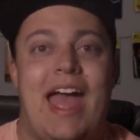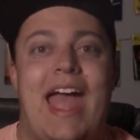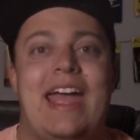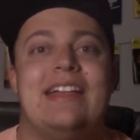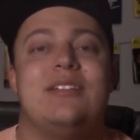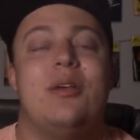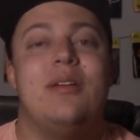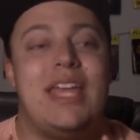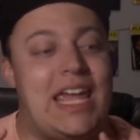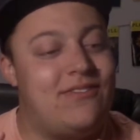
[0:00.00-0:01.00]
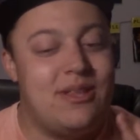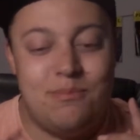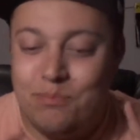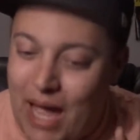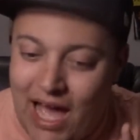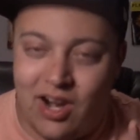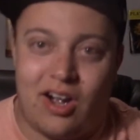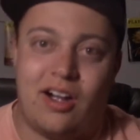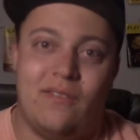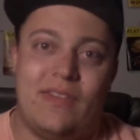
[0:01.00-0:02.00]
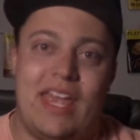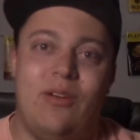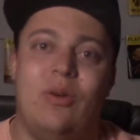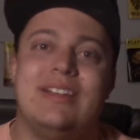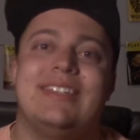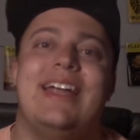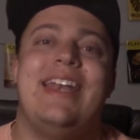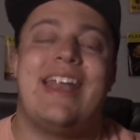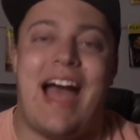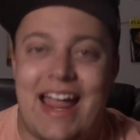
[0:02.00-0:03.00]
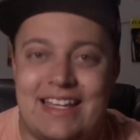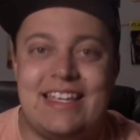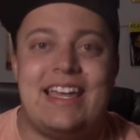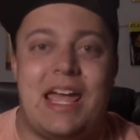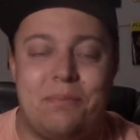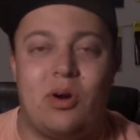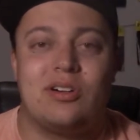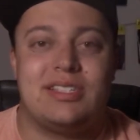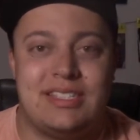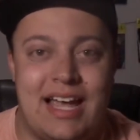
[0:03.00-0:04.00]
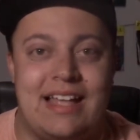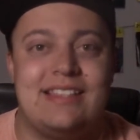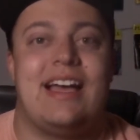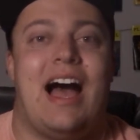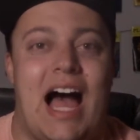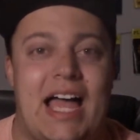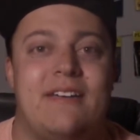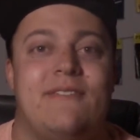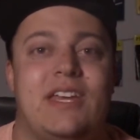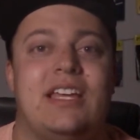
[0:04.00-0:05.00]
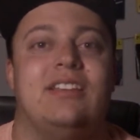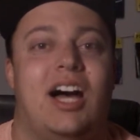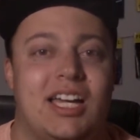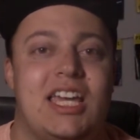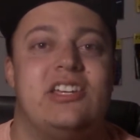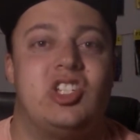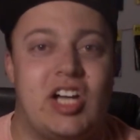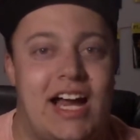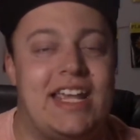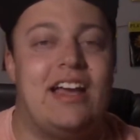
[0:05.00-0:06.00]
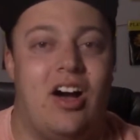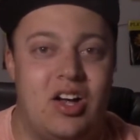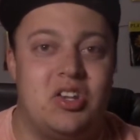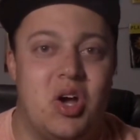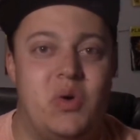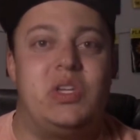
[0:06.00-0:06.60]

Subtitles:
and even better, it was a 98% IV lucky shiny Unknown